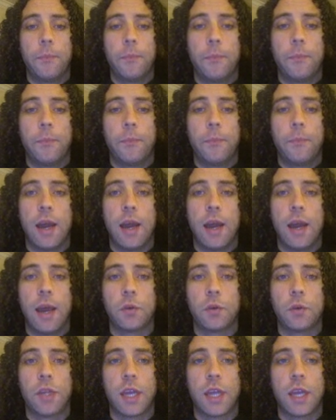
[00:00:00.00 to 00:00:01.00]
Now,
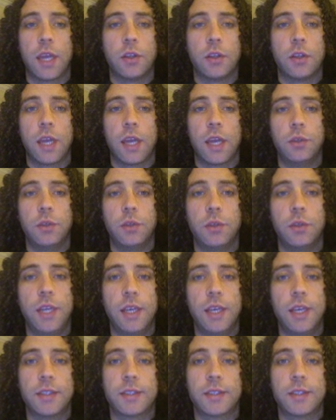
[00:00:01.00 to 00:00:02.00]
to get onto
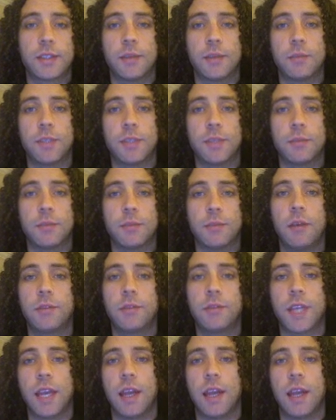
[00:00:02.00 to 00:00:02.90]
disks themselves